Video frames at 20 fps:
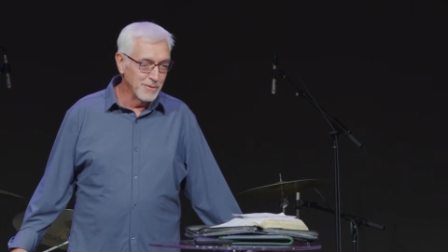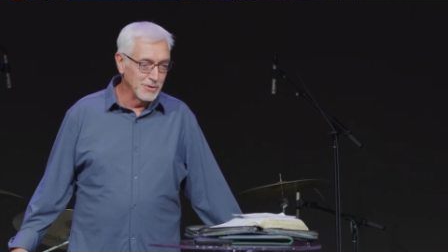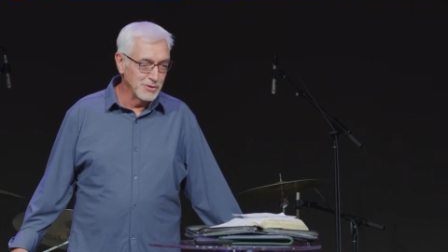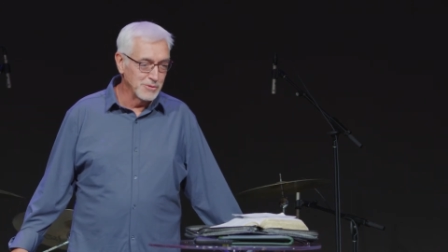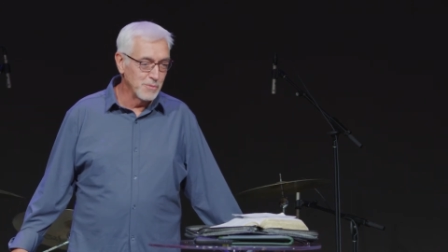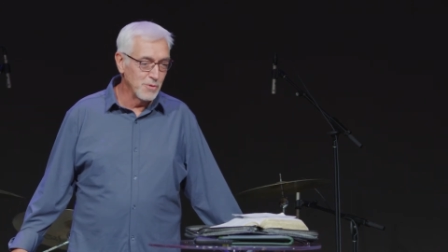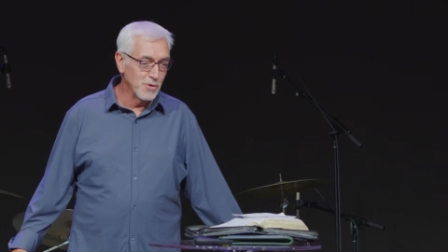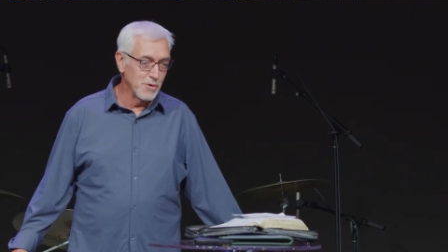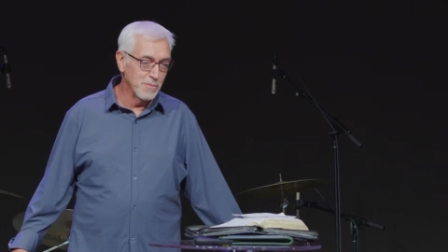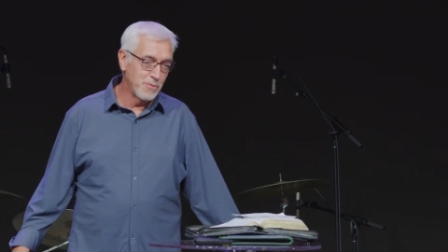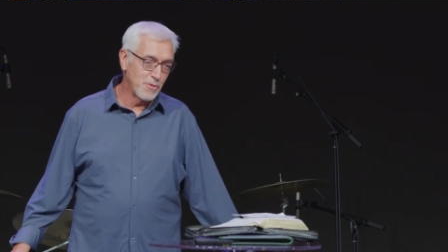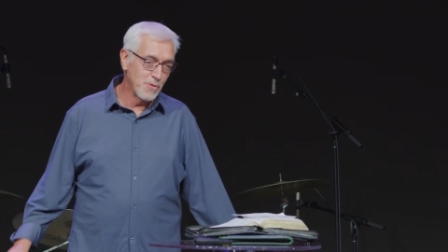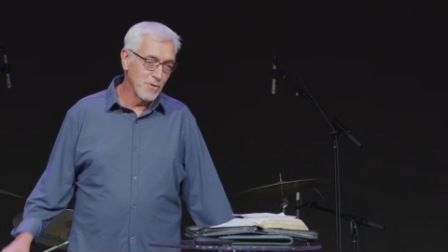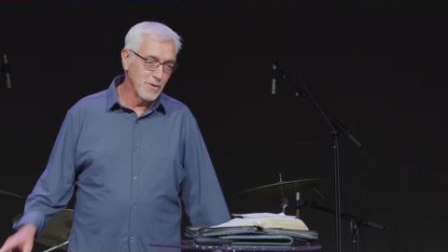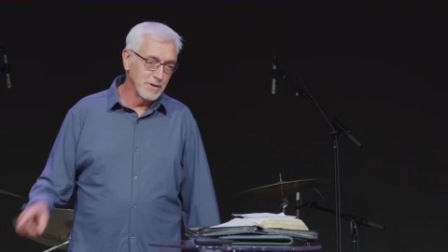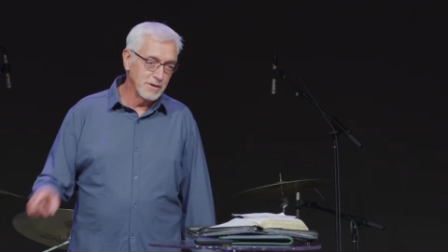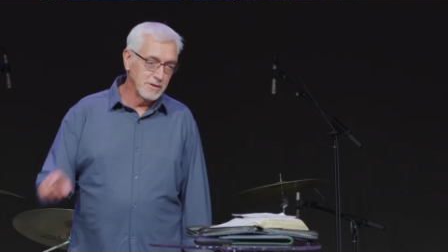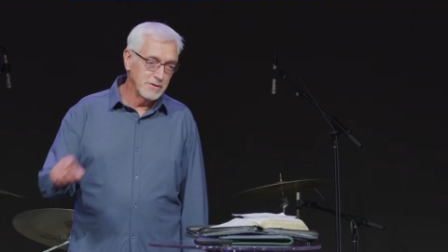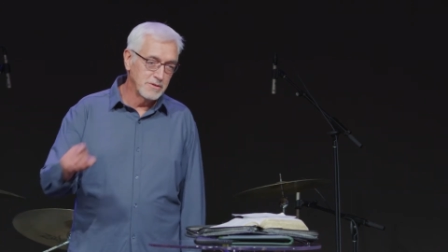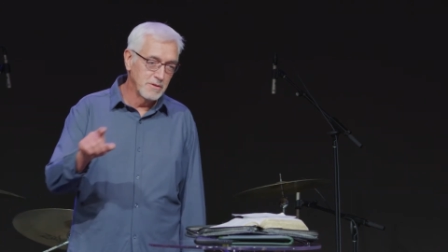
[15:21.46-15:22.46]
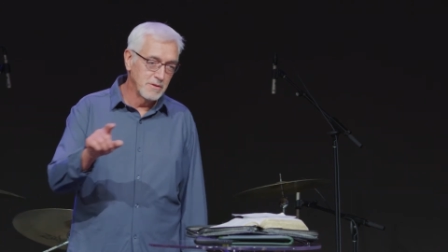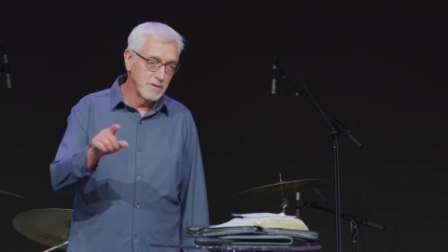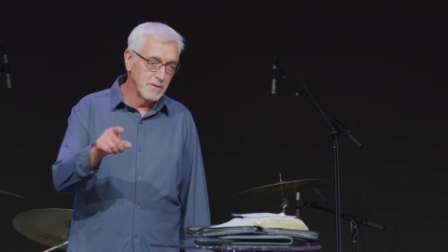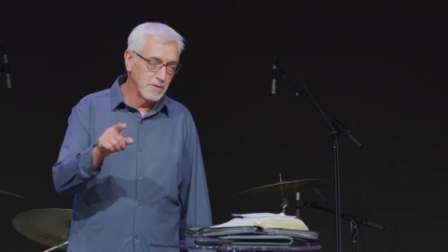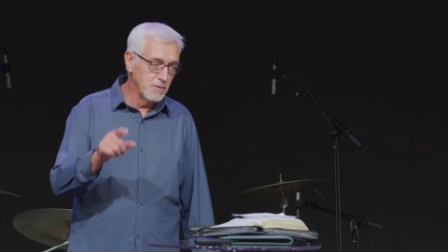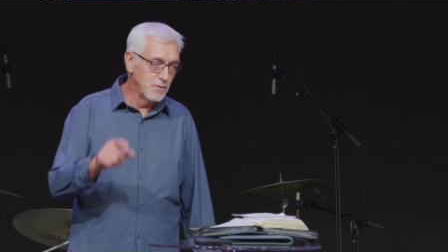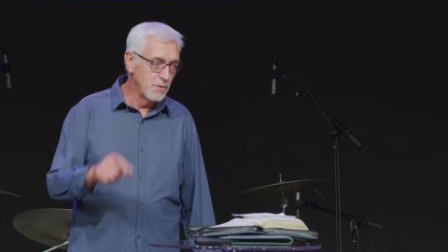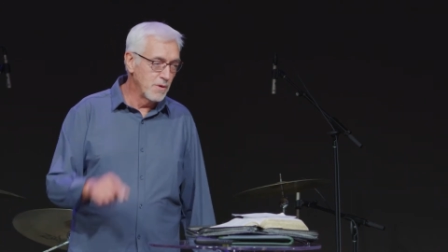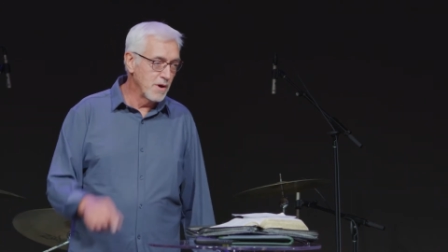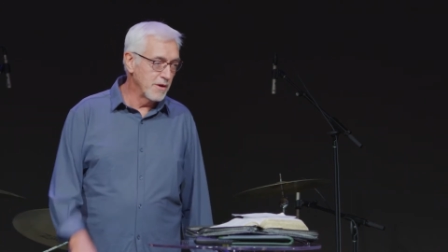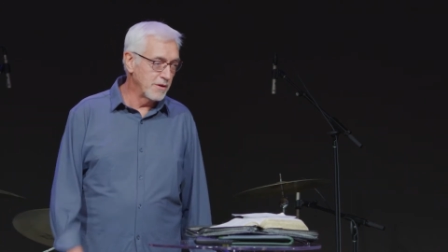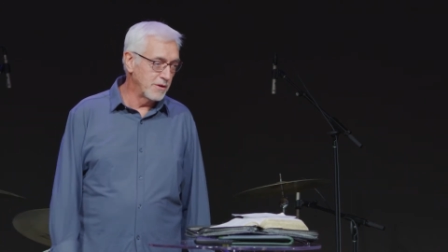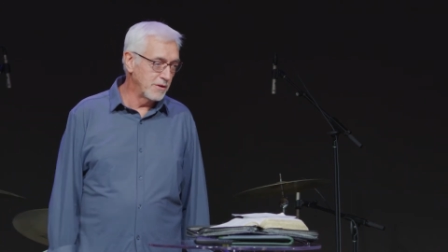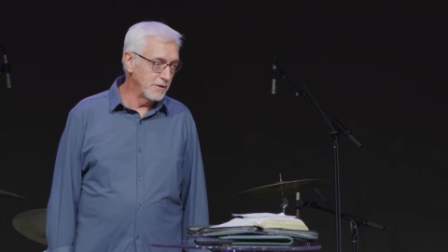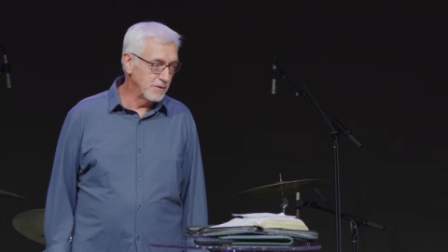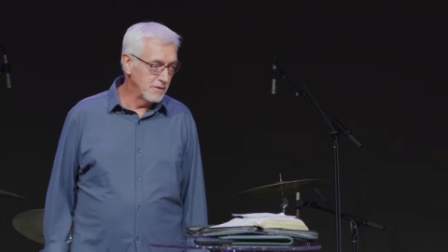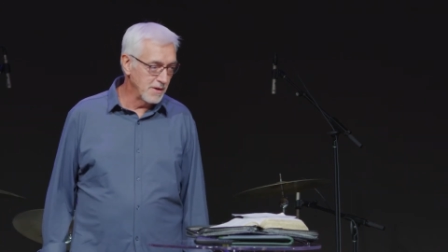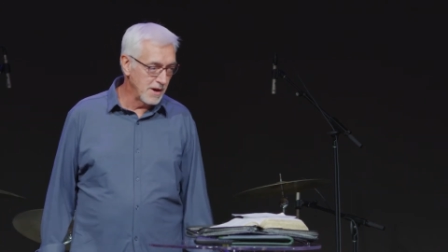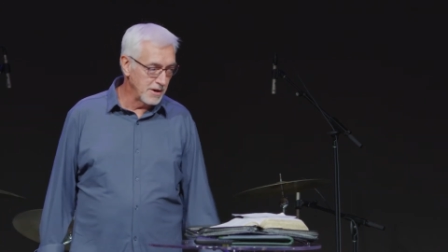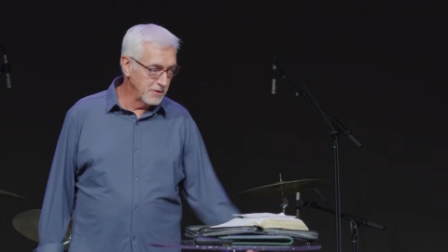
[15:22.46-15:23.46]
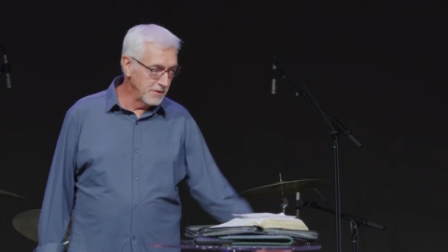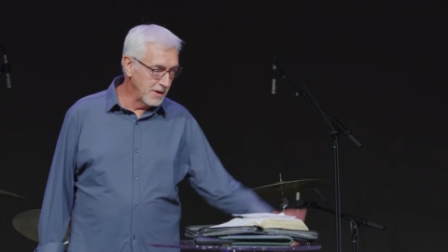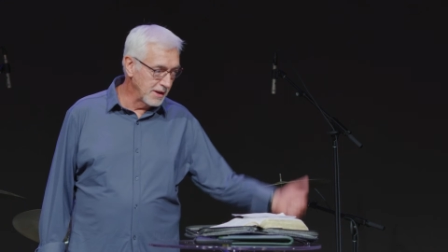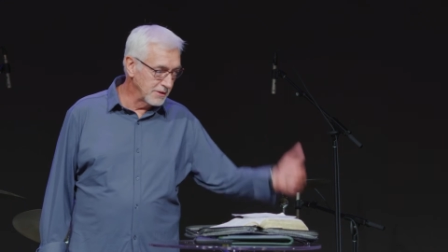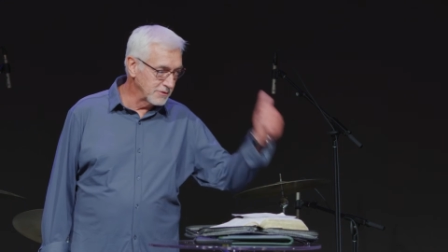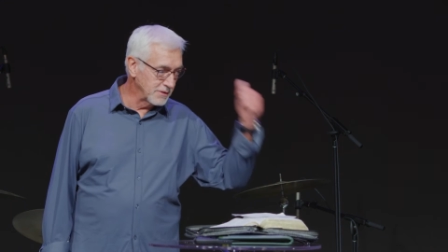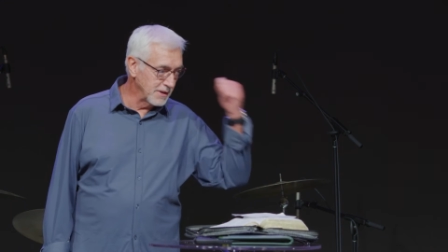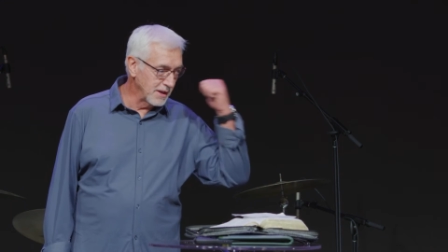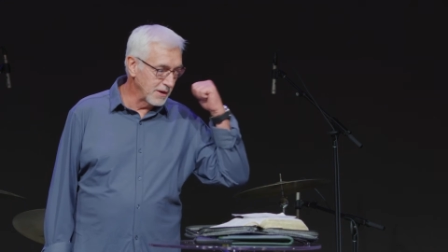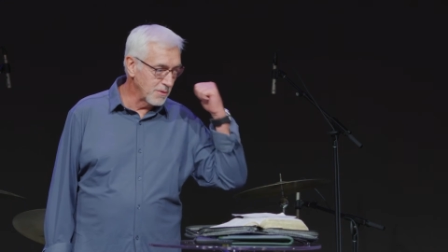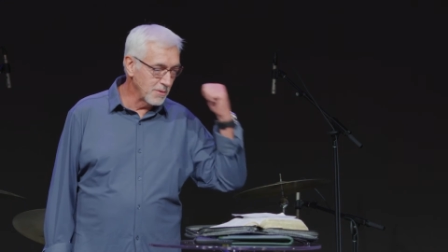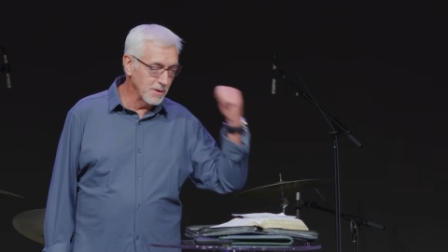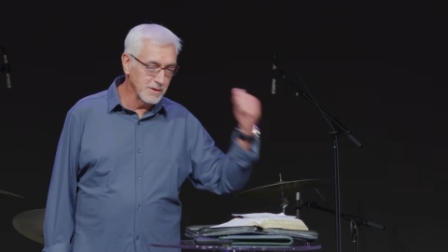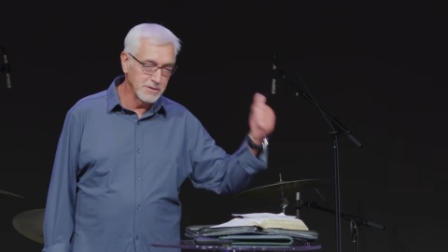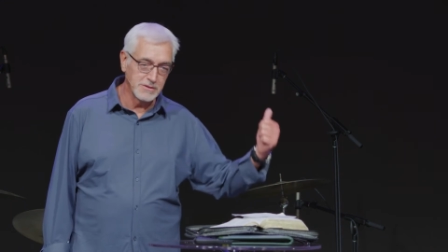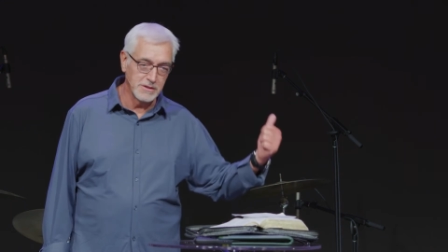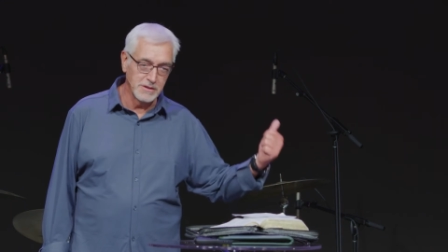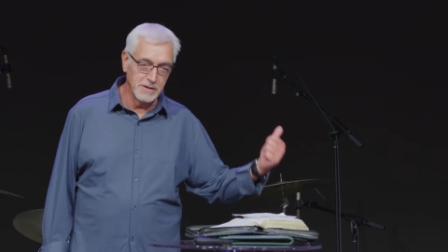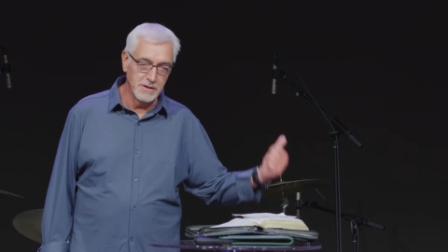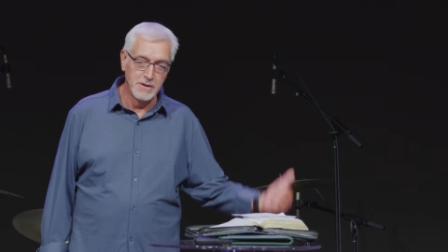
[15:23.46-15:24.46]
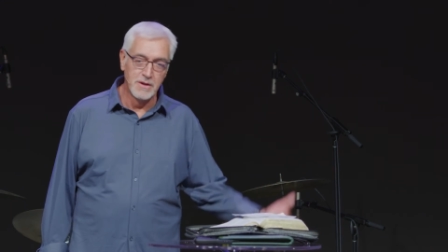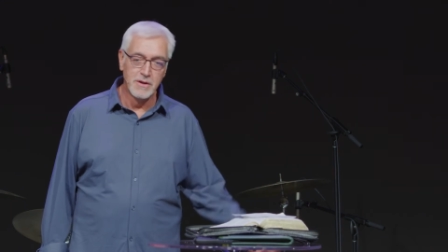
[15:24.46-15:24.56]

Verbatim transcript: What's more important is who are you? How do you answer that question?